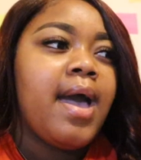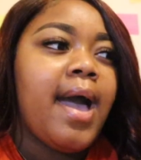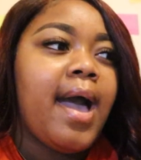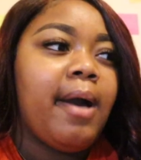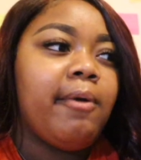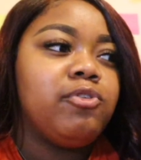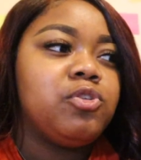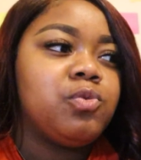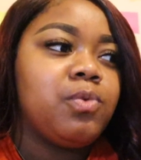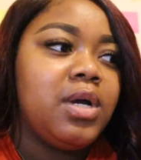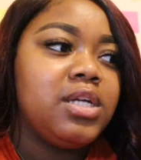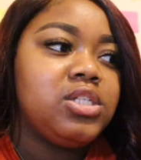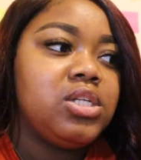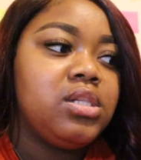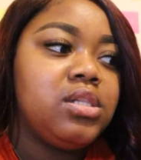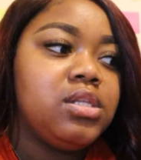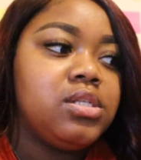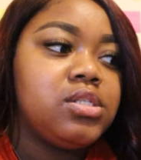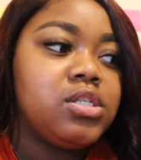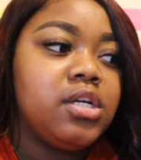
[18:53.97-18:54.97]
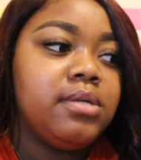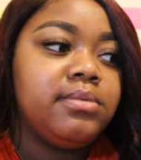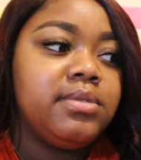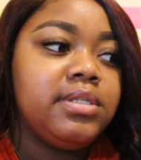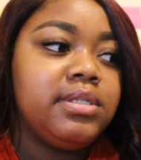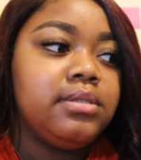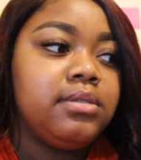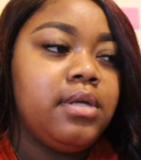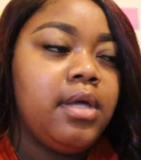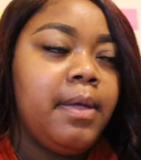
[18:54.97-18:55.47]
I was watching the
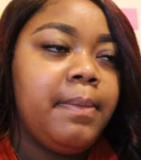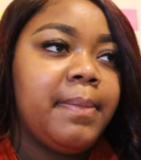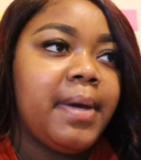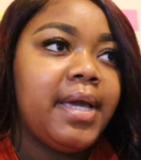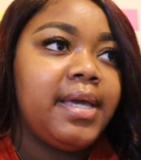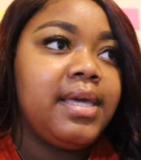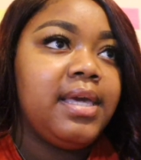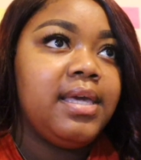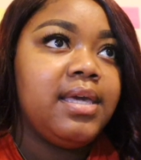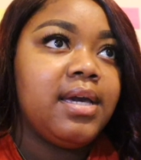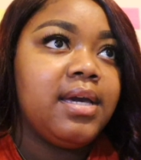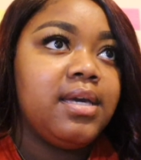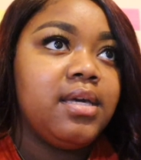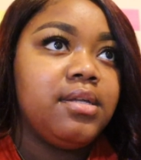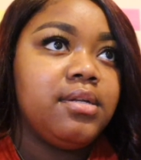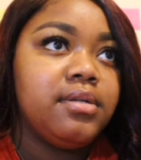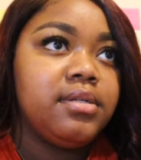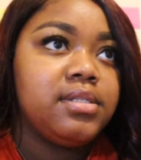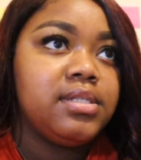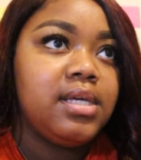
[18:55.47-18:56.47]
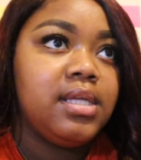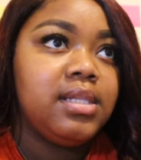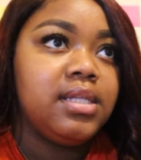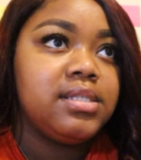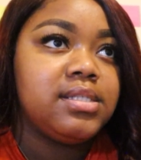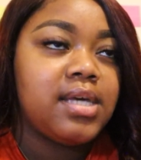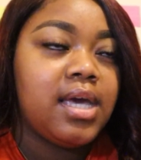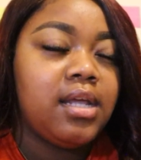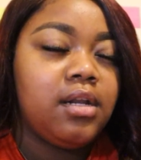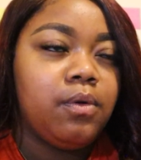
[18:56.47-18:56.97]
sermon by Keon Henderson, and the
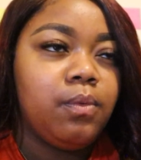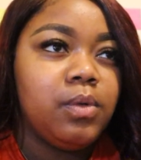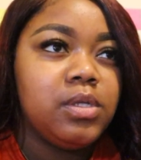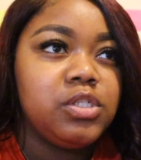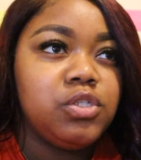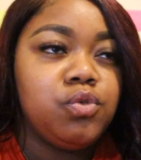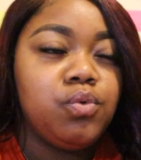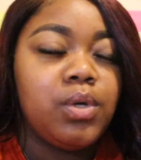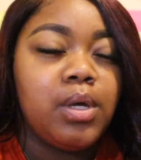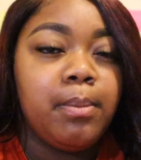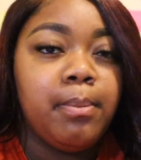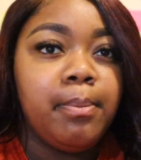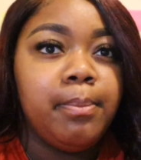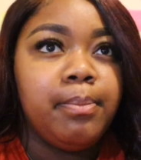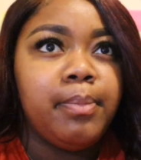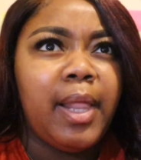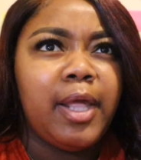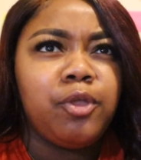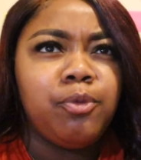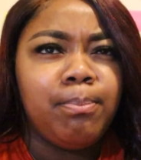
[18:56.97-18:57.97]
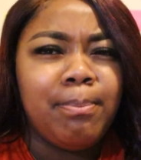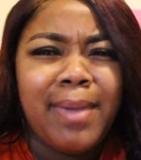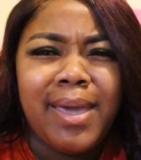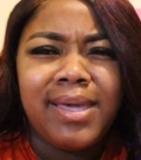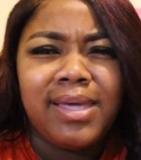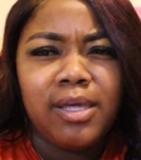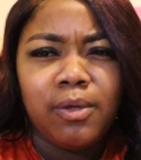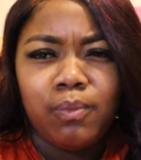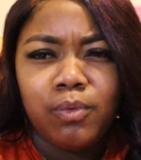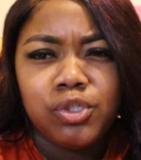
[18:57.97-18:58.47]
title was "You Can Like
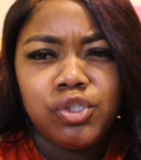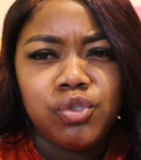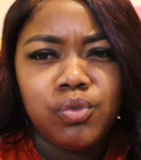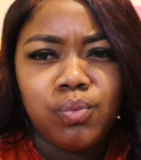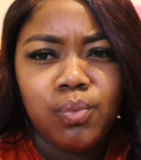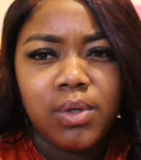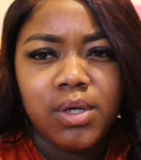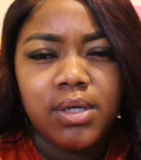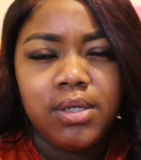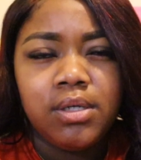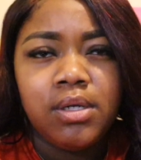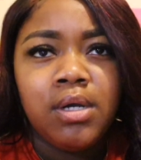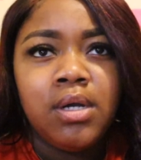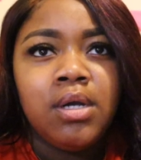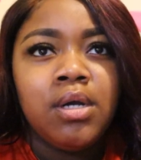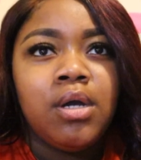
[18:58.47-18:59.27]
Make It What You Want"